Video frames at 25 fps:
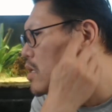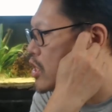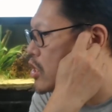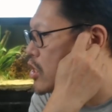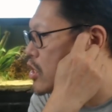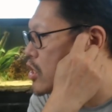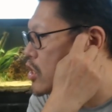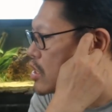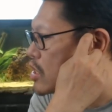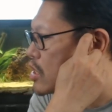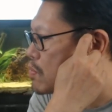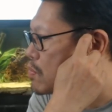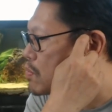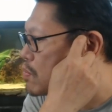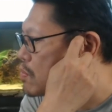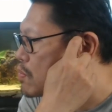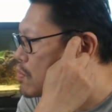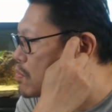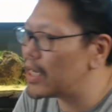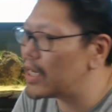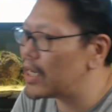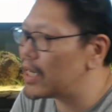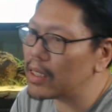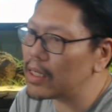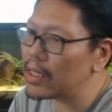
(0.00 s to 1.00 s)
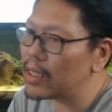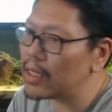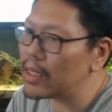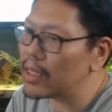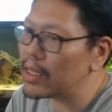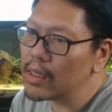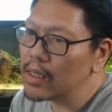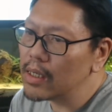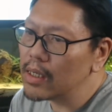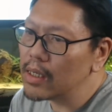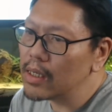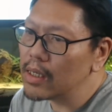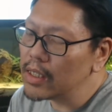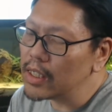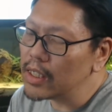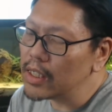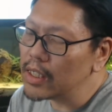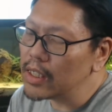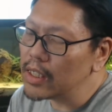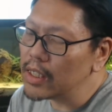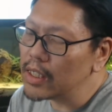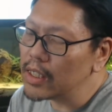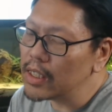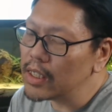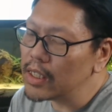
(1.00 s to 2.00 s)
you just plant it? Did
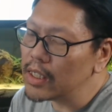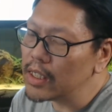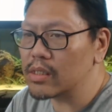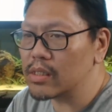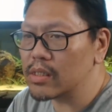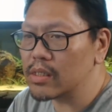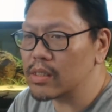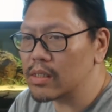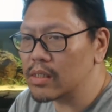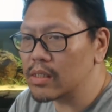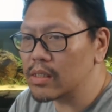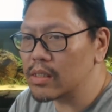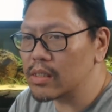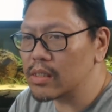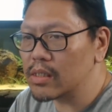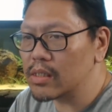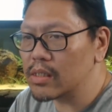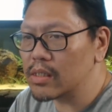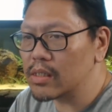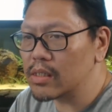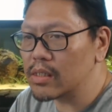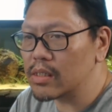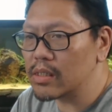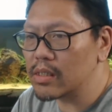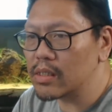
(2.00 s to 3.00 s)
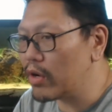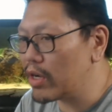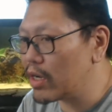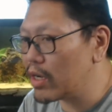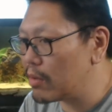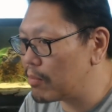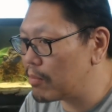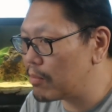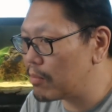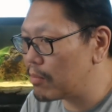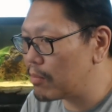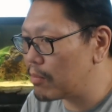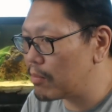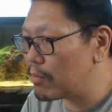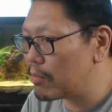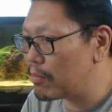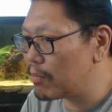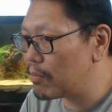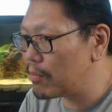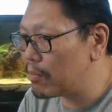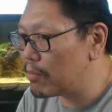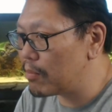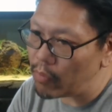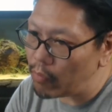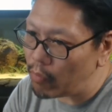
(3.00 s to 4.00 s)
you just like grow it and immerse and put
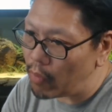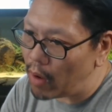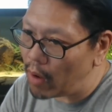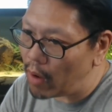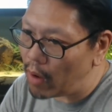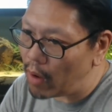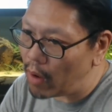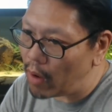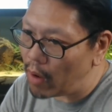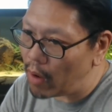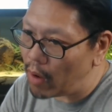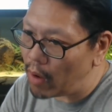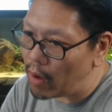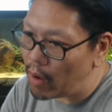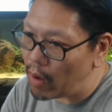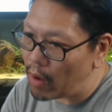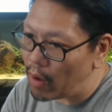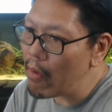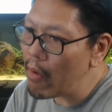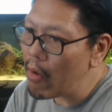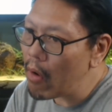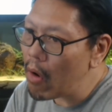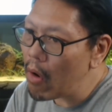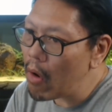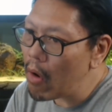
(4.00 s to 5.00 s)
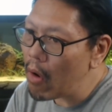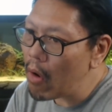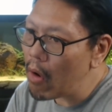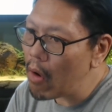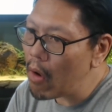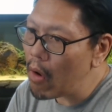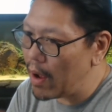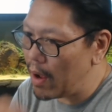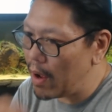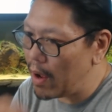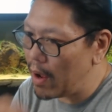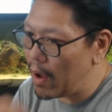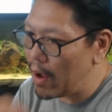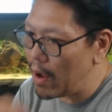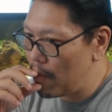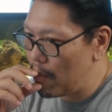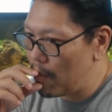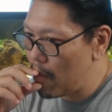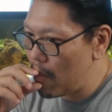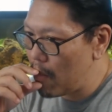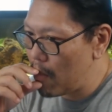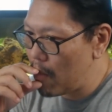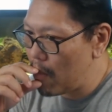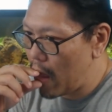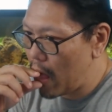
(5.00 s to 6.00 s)
it in water? Do
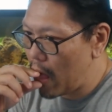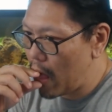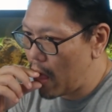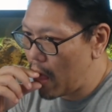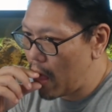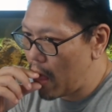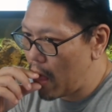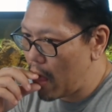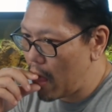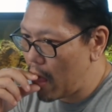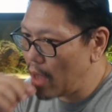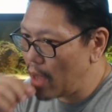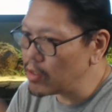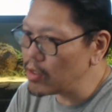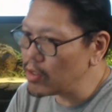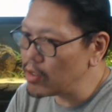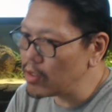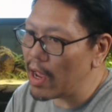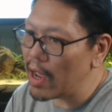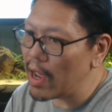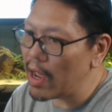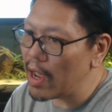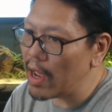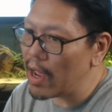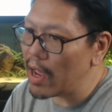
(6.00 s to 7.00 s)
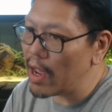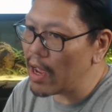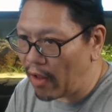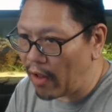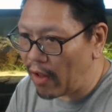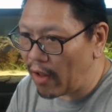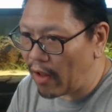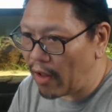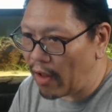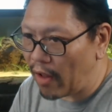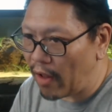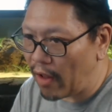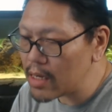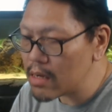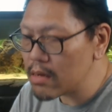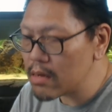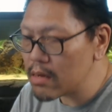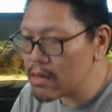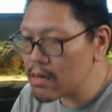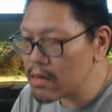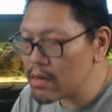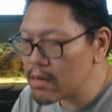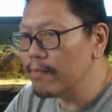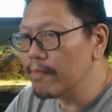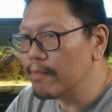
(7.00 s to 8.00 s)
you have enough lighting?
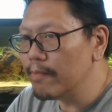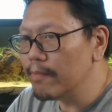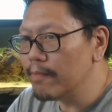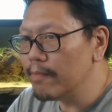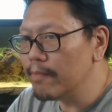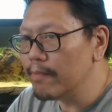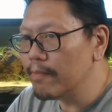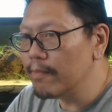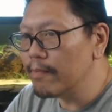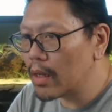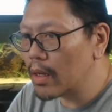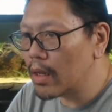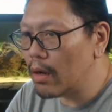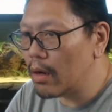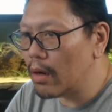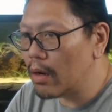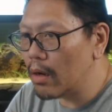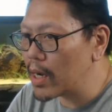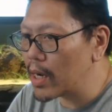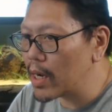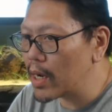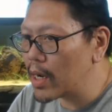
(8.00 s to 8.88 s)
What kind of